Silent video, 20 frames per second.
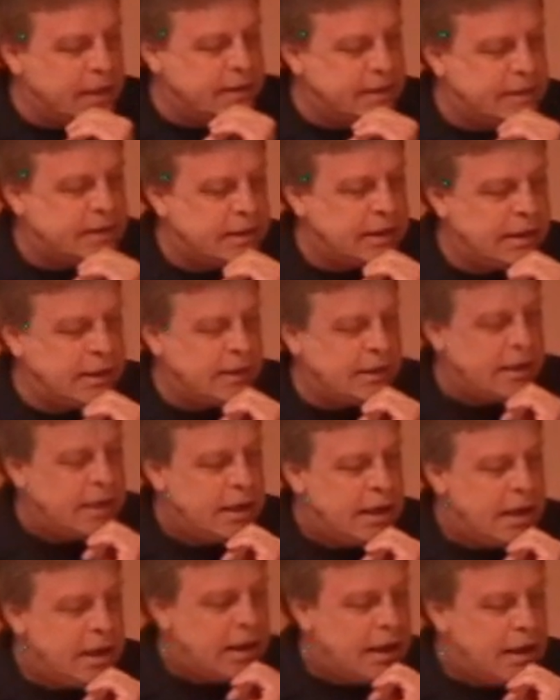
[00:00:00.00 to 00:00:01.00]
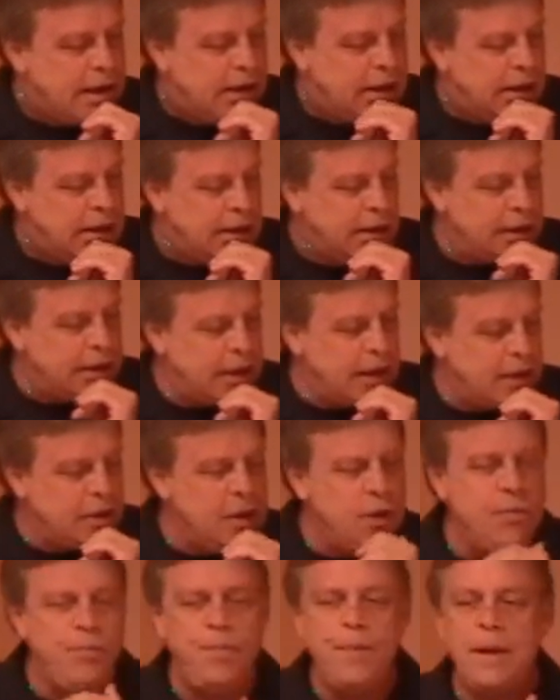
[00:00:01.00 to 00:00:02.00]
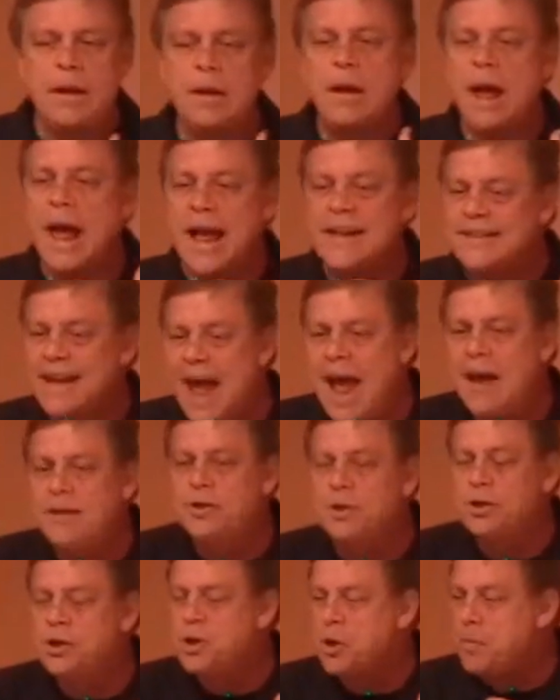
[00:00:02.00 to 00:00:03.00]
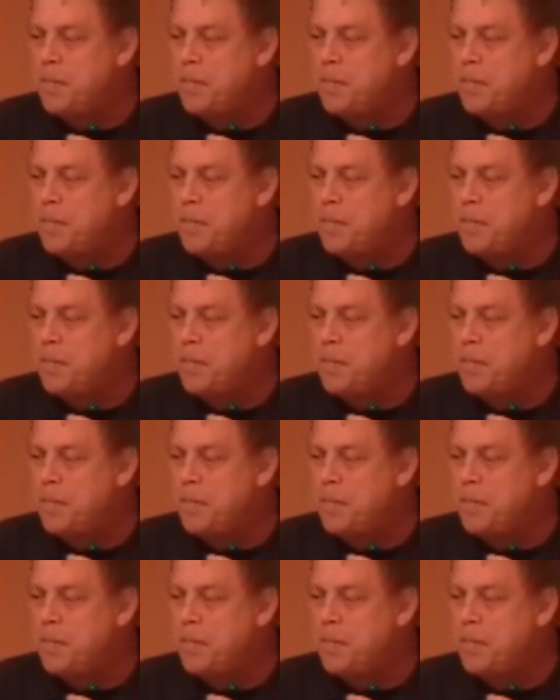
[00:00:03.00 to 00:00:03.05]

because as actors,